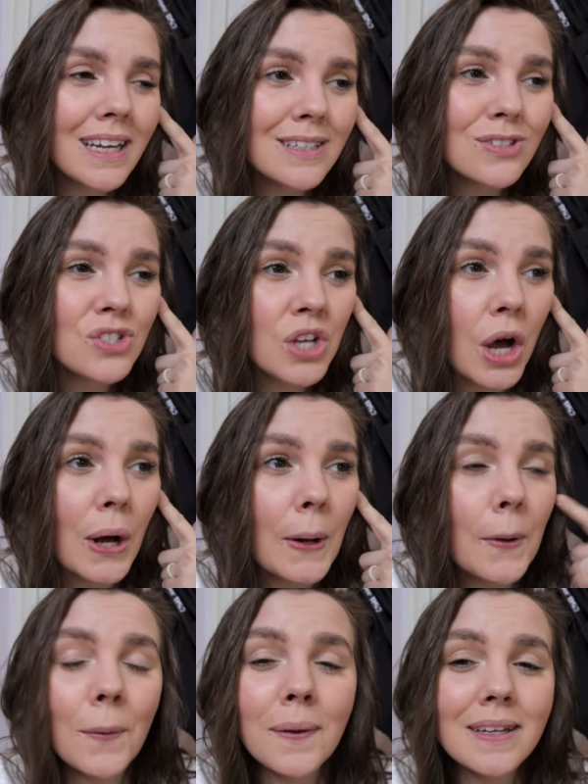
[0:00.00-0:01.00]
and
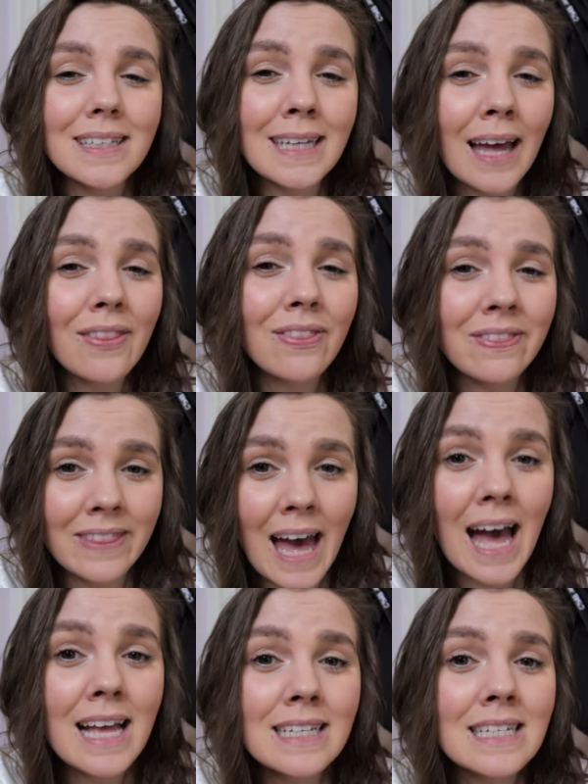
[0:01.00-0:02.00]
so, yeah,
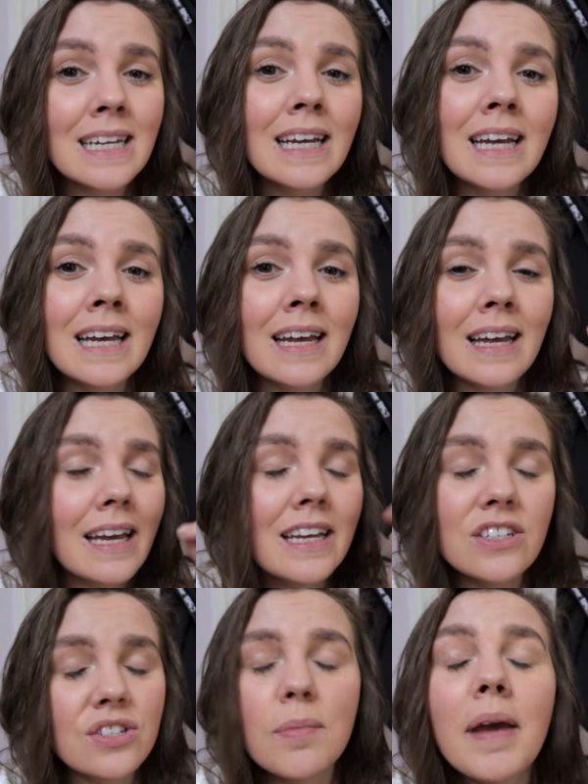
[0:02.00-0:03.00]
that
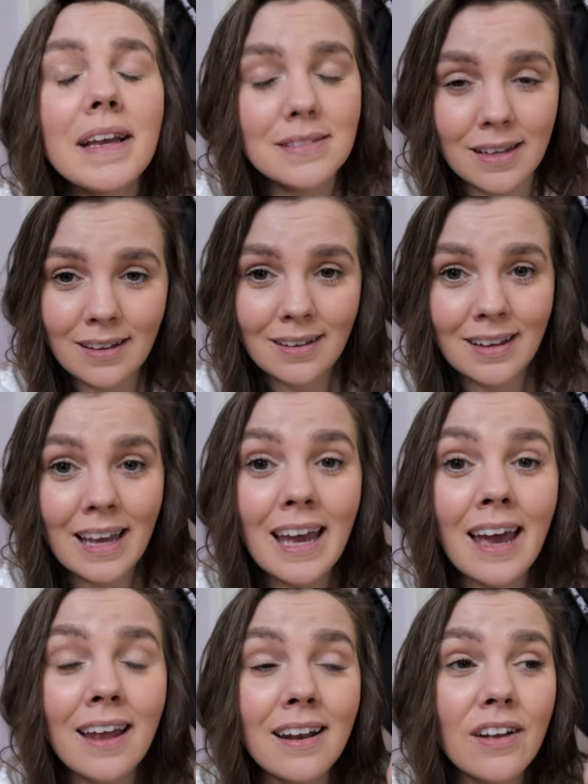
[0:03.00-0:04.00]
is amazing
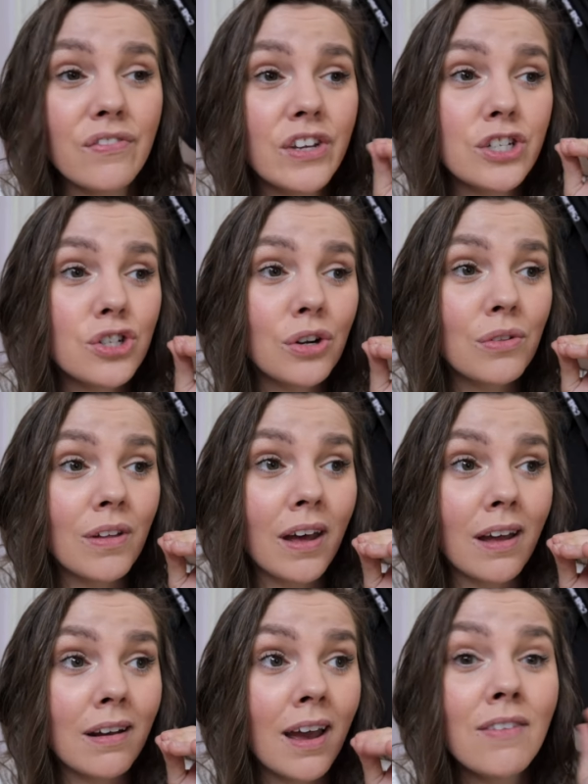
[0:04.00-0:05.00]
and a feature
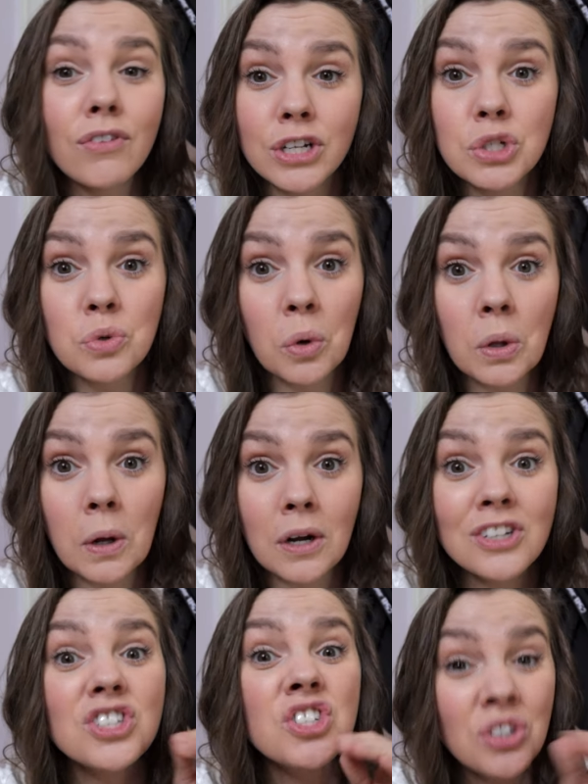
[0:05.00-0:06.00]
that every
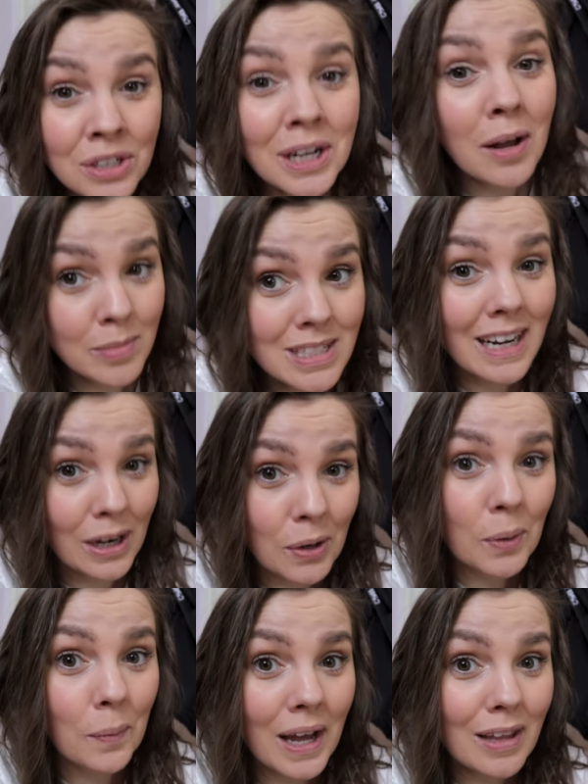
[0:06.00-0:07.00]
stroller should come
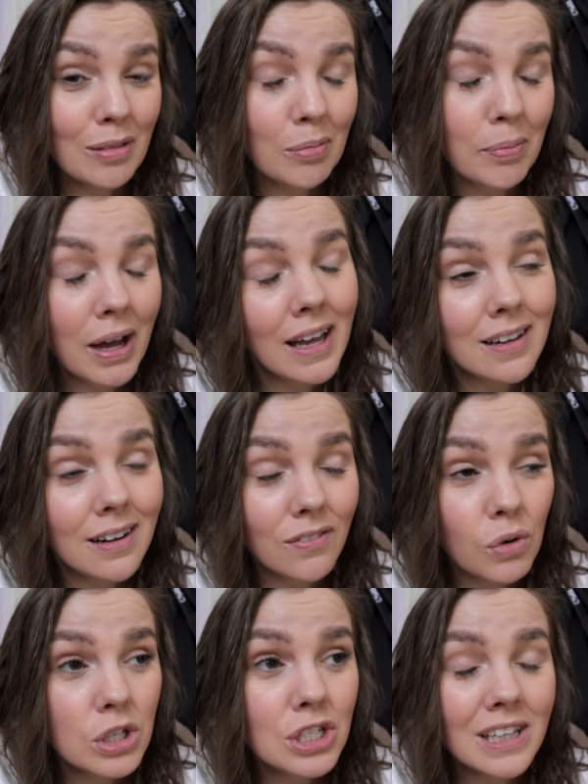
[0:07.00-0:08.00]
standard with, but
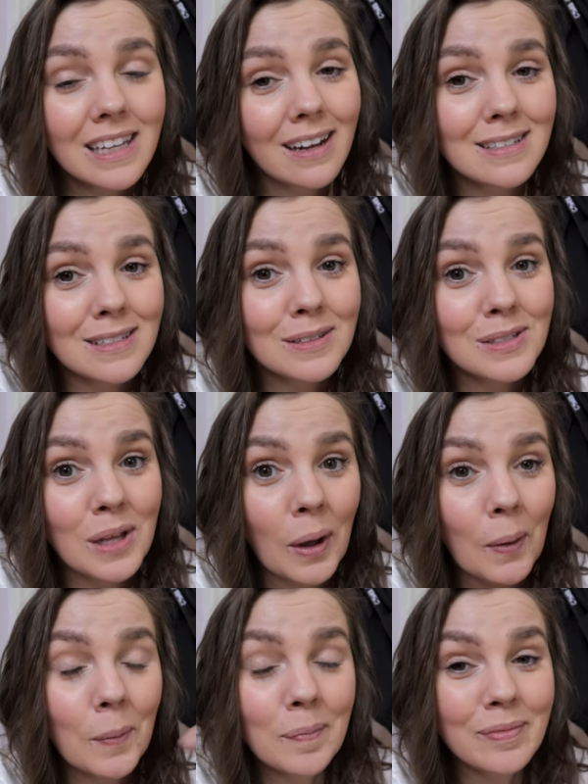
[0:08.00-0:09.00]
unfortunately doesn't.
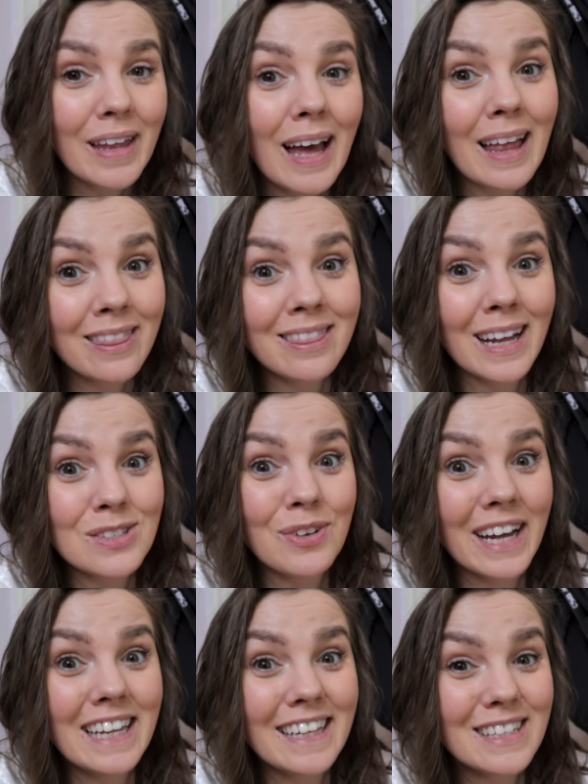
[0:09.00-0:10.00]
So that's
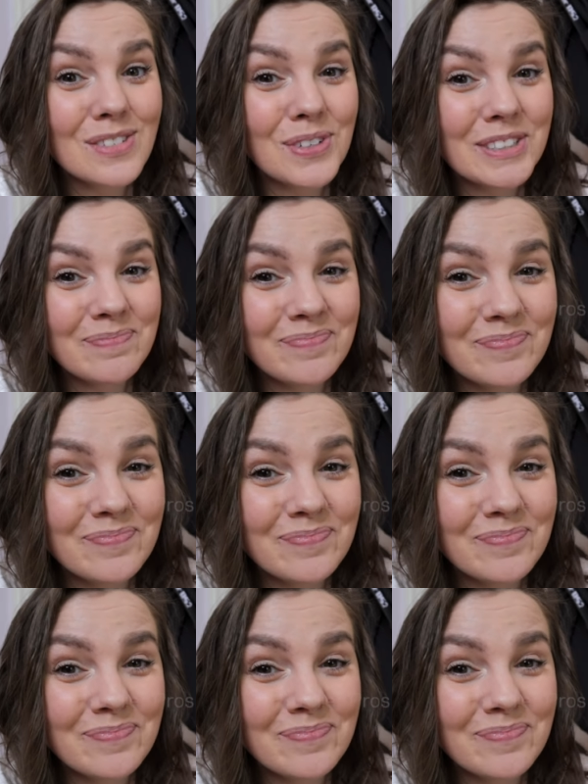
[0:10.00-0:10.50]
why I like this one.